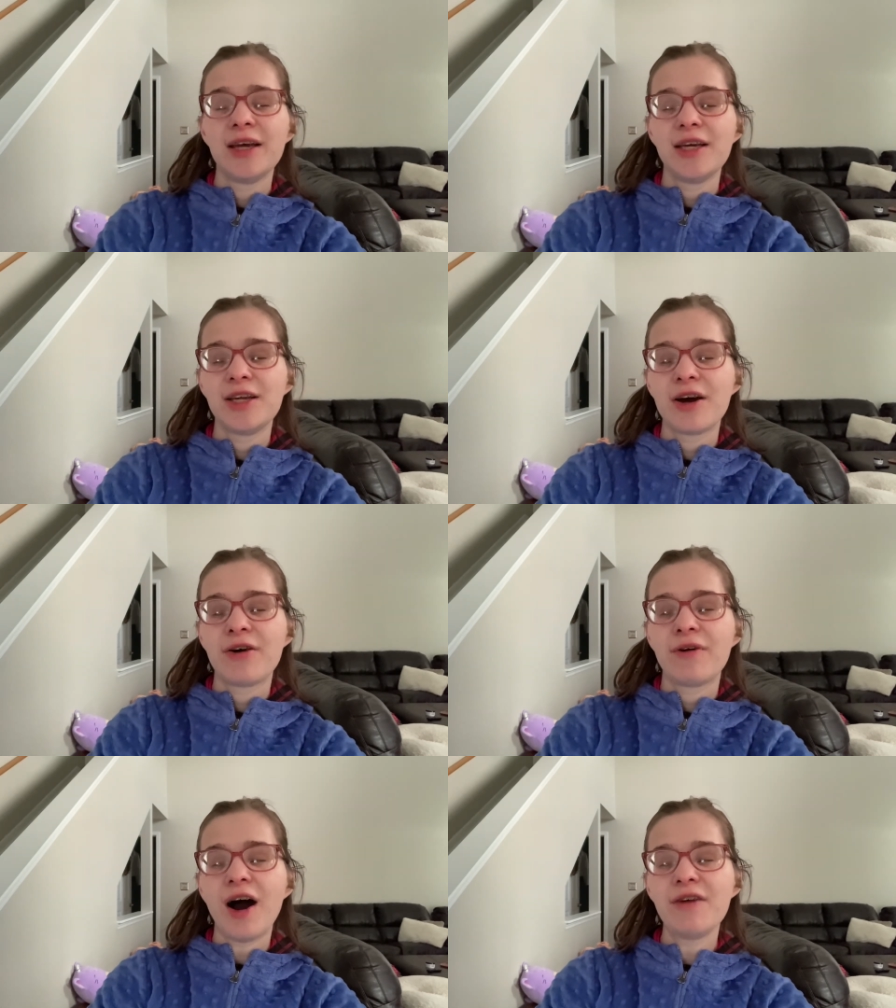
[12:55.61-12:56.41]
You
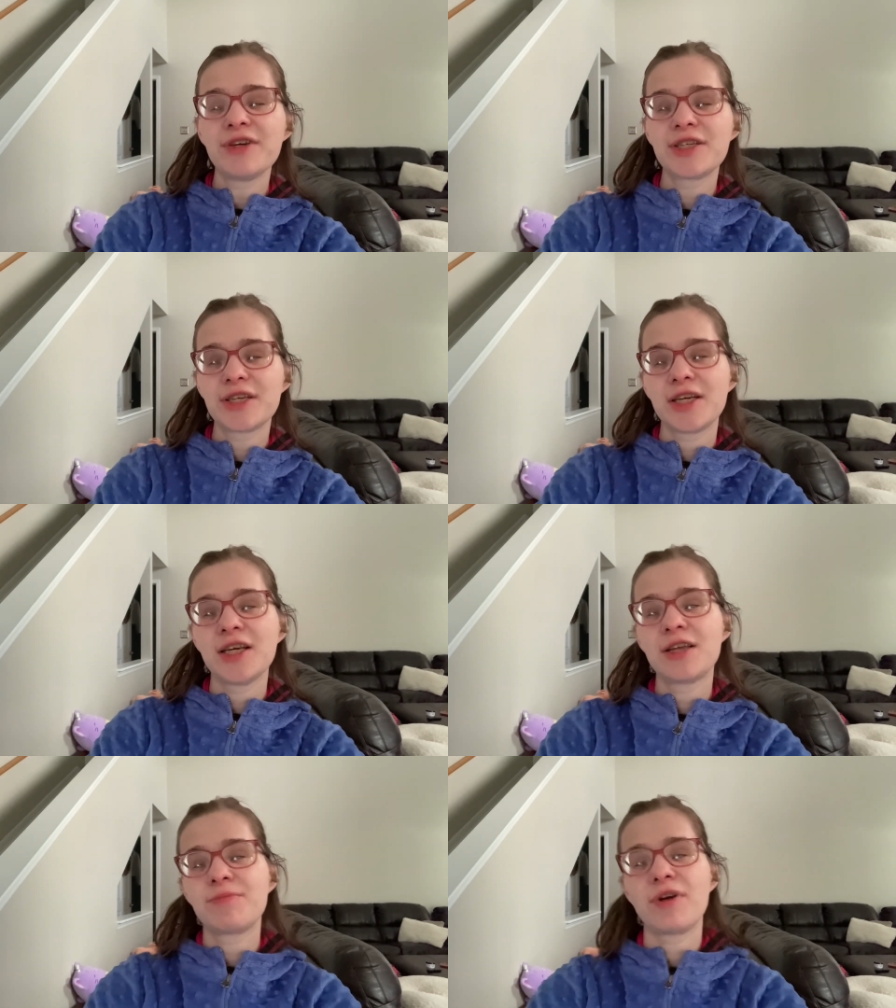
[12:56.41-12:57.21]
know,
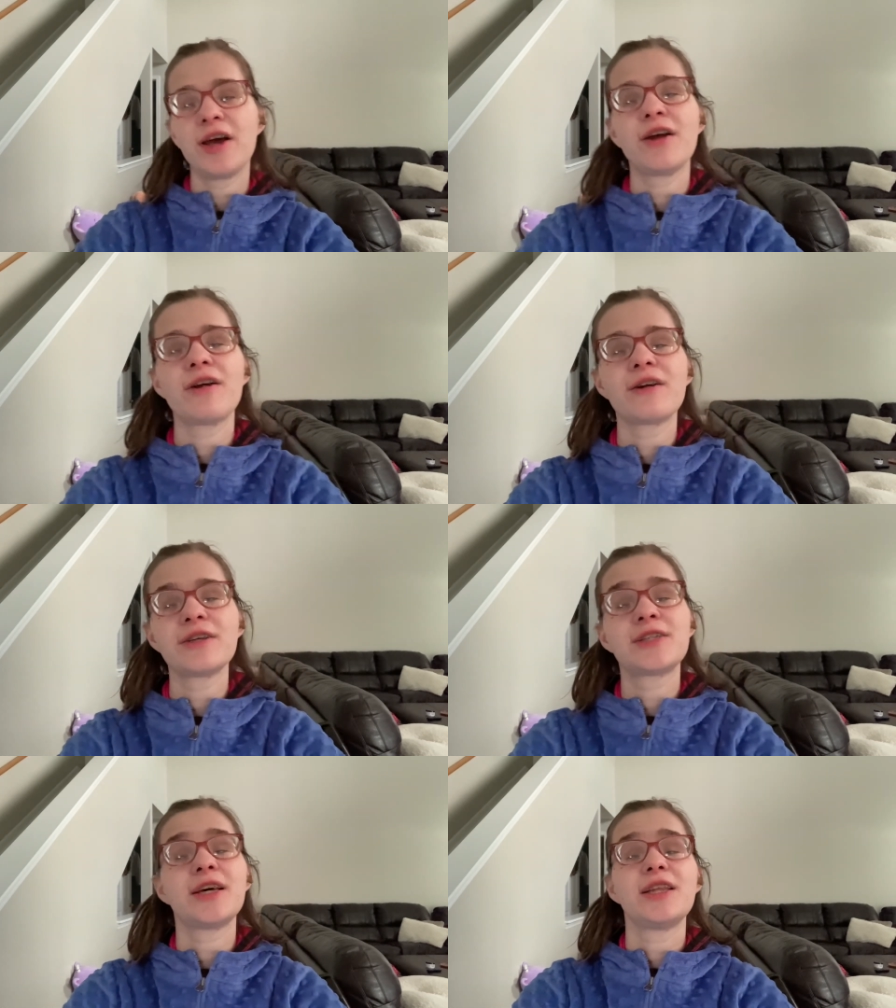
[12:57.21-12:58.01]
obviously the prayer
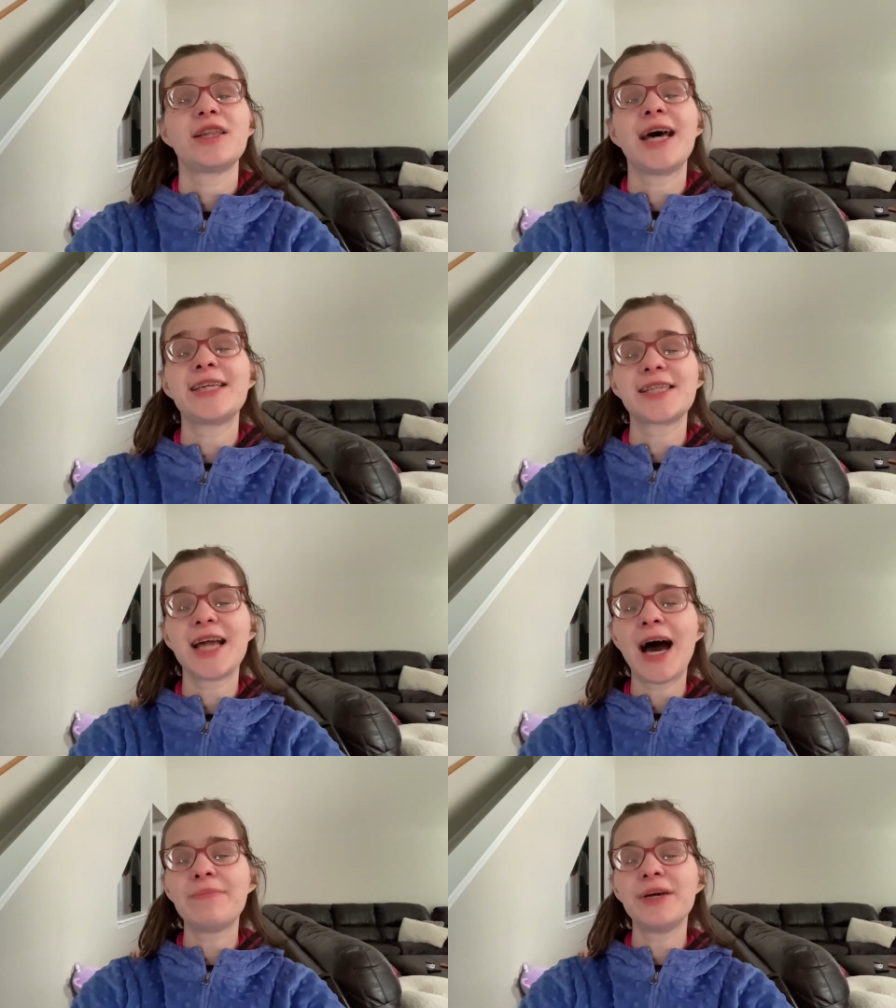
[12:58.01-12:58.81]
is that doesn't
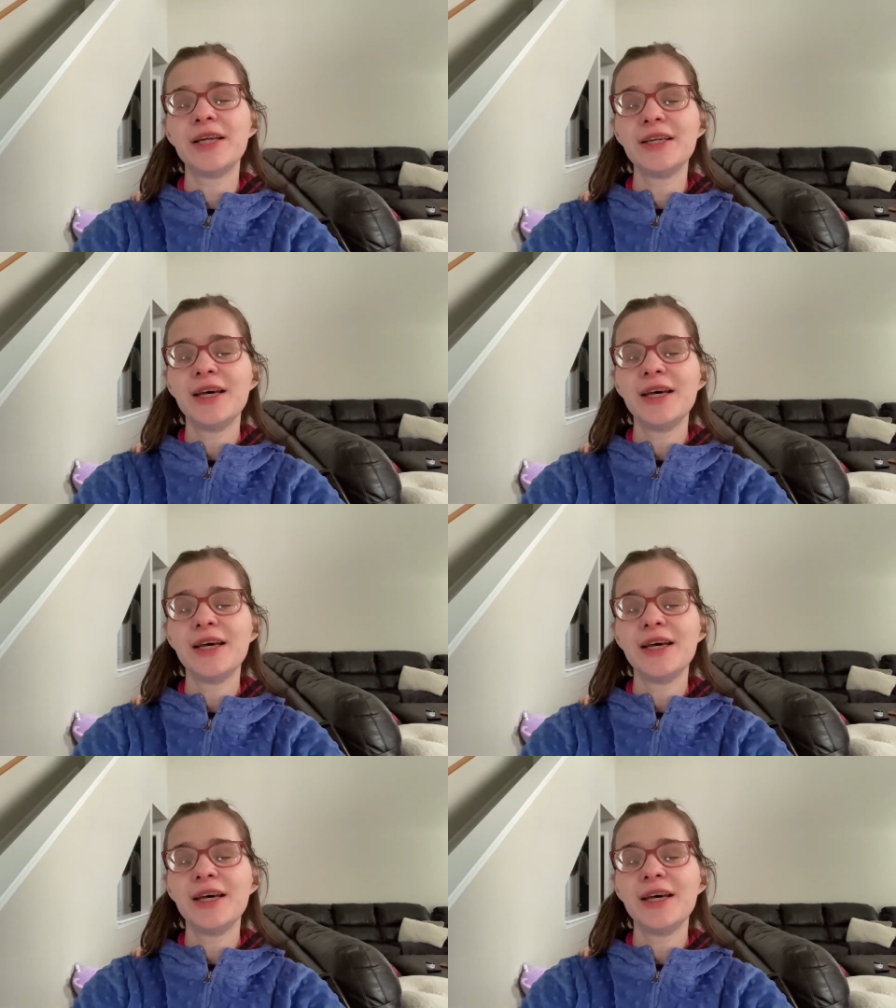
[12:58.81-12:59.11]
happen,